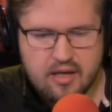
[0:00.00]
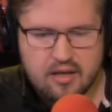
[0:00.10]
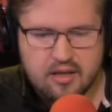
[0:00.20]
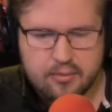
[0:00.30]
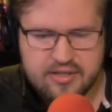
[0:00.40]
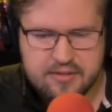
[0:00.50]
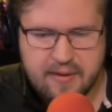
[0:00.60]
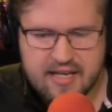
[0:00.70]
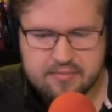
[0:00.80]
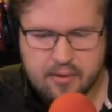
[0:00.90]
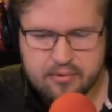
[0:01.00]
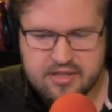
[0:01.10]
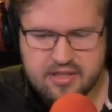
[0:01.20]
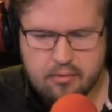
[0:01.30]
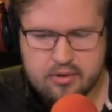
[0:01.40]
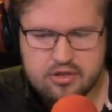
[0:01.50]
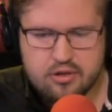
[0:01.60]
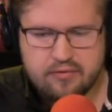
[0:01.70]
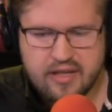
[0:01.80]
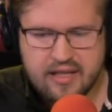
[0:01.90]
Along with his past memories, they
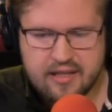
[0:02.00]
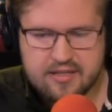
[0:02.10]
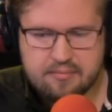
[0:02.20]
rejuvenated his